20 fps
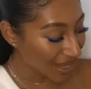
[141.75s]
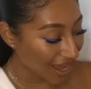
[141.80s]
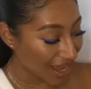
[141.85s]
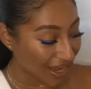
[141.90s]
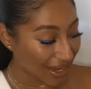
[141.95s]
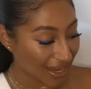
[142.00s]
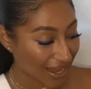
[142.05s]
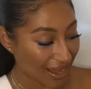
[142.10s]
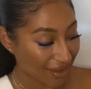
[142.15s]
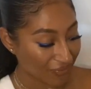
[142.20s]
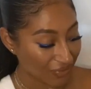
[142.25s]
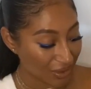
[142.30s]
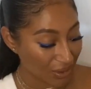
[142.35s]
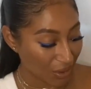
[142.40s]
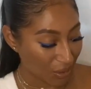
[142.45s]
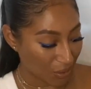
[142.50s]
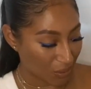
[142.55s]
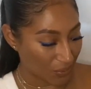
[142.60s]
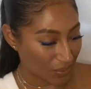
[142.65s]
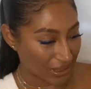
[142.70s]
I haven't
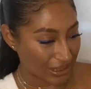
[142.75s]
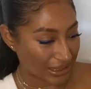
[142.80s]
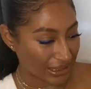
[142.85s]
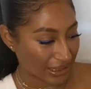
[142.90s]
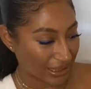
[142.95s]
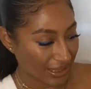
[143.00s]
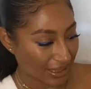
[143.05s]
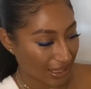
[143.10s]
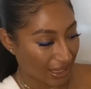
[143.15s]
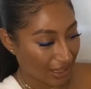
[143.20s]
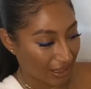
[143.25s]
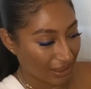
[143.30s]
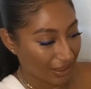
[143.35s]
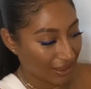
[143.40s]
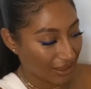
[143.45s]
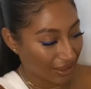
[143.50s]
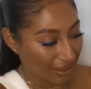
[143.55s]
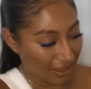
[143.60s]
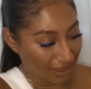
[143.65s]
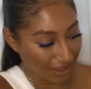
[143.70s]
opened it yet.
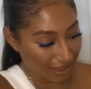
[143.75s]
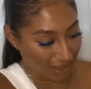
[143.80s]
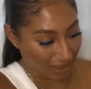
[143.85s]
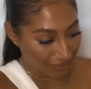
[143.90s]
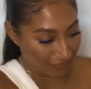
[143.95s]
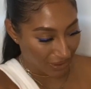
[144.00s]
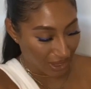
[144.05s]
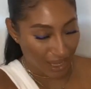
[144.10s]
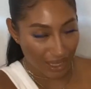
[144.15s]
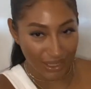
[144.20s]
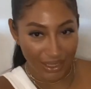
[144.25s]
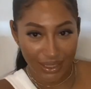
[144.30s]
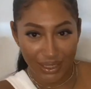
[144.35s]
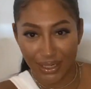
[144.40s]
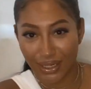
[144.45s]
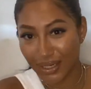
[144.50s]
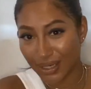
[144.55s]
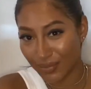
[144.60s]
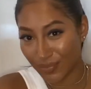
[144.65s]
I've had it